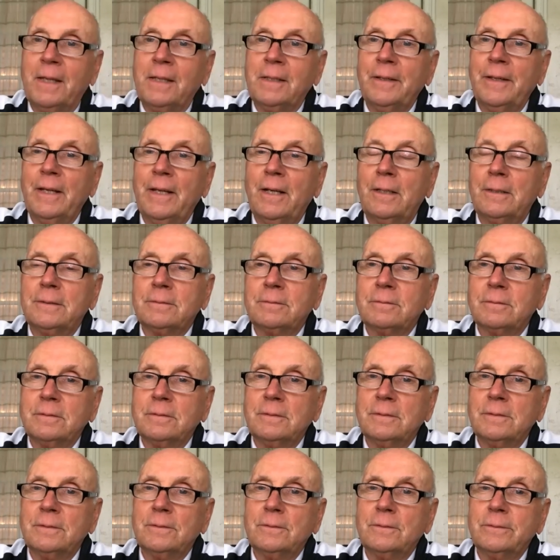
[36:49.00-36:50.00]
Now,
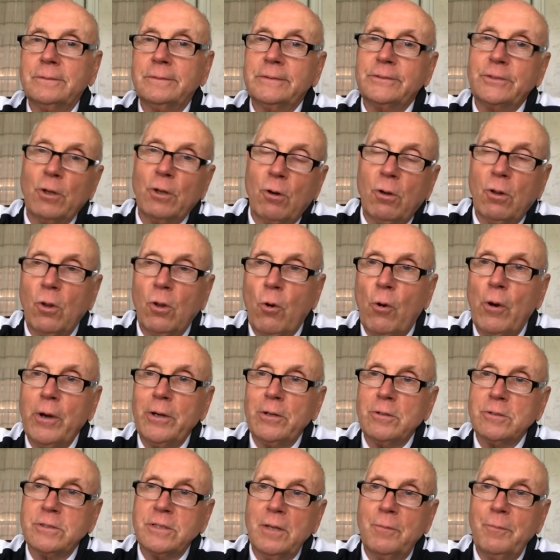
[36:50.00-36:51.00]
there are
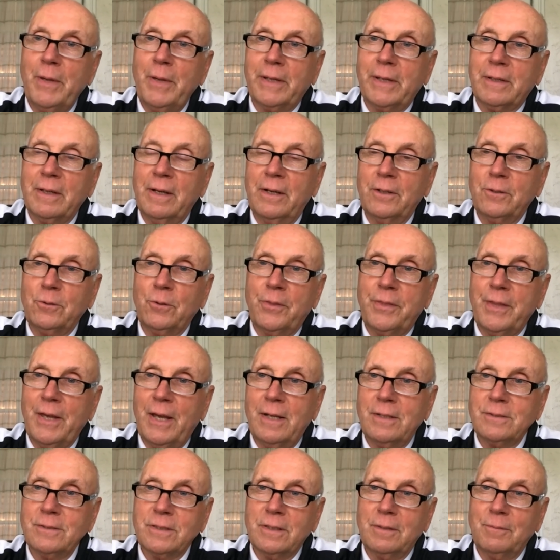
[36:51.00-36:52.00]
lawyers that make
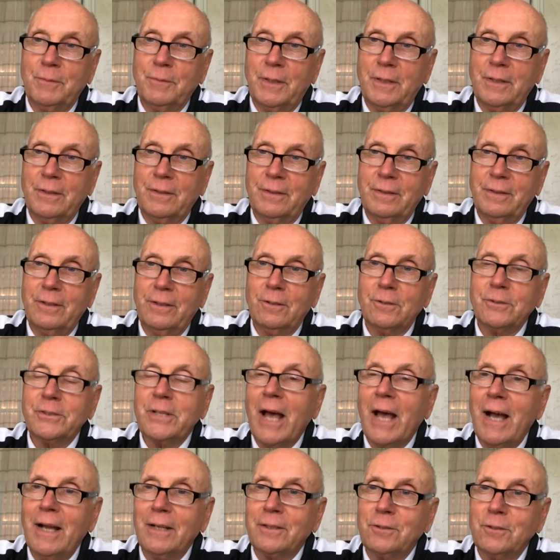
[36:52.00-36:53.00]
$100,000 a month. There are
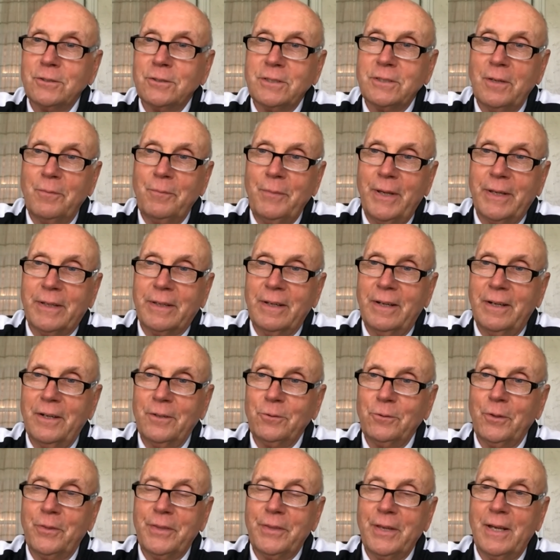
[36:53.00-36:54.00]
doctors that make
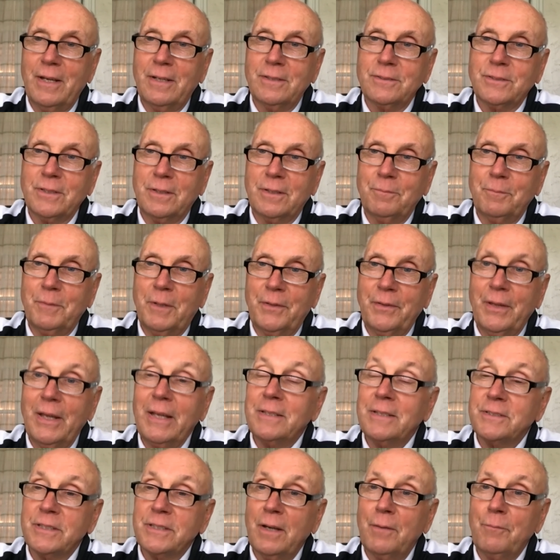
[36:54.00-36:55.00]
$100,000 a month,
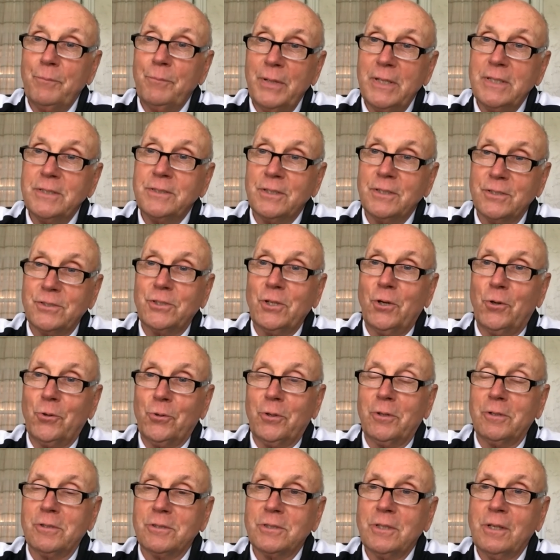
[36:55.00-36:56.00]
and some business
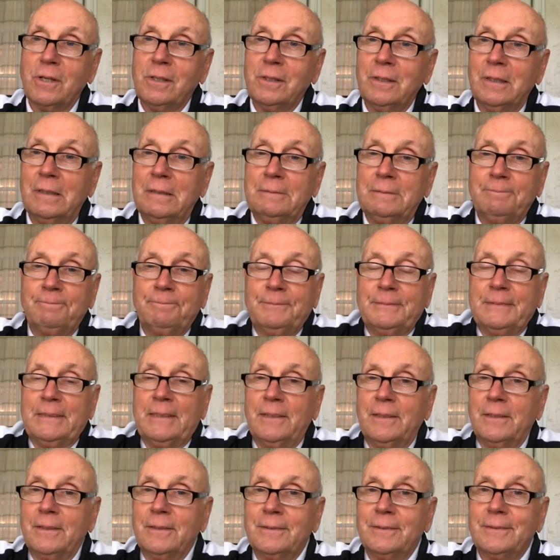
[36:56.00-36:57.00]
owners.
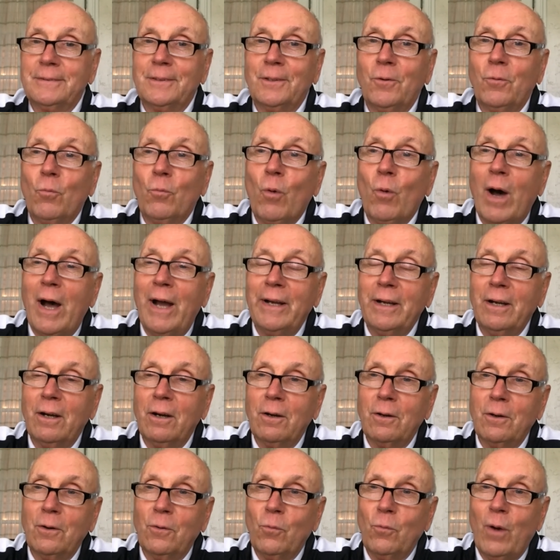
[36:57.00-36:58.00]
Why
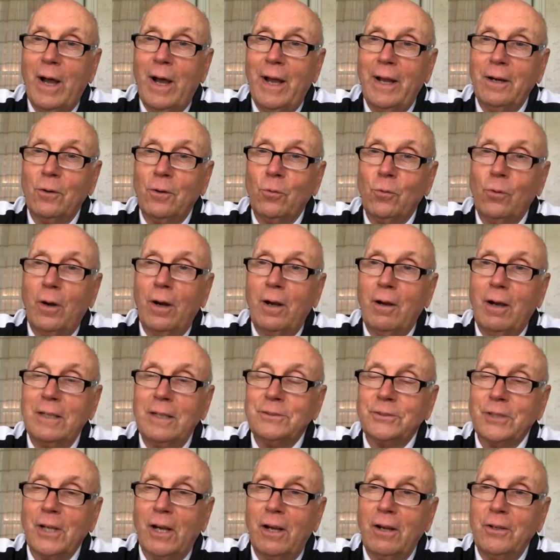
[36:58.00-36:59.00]

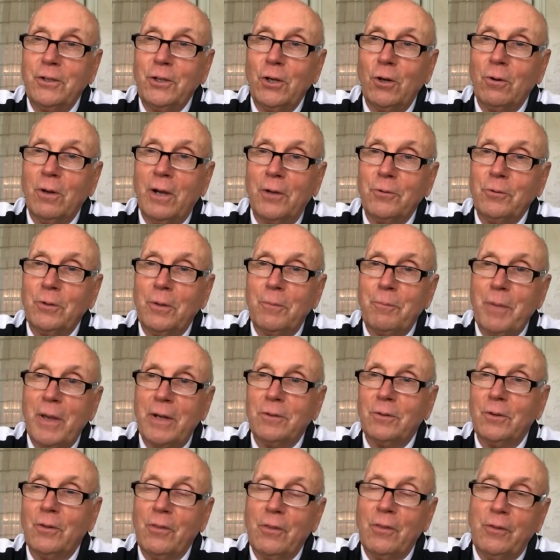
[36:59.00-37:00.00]
is your 100
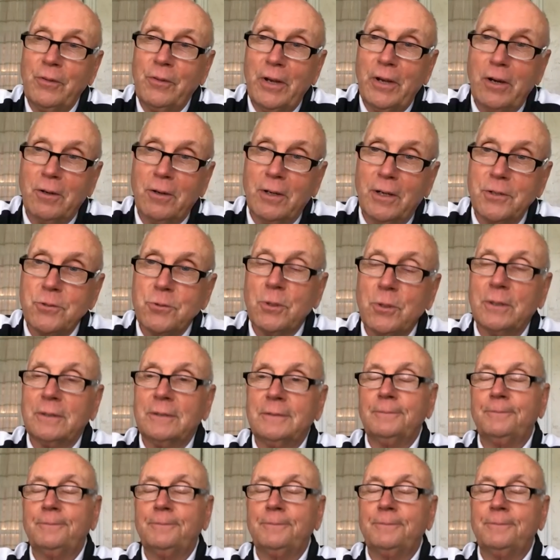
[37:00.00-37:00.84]
better than their 100?"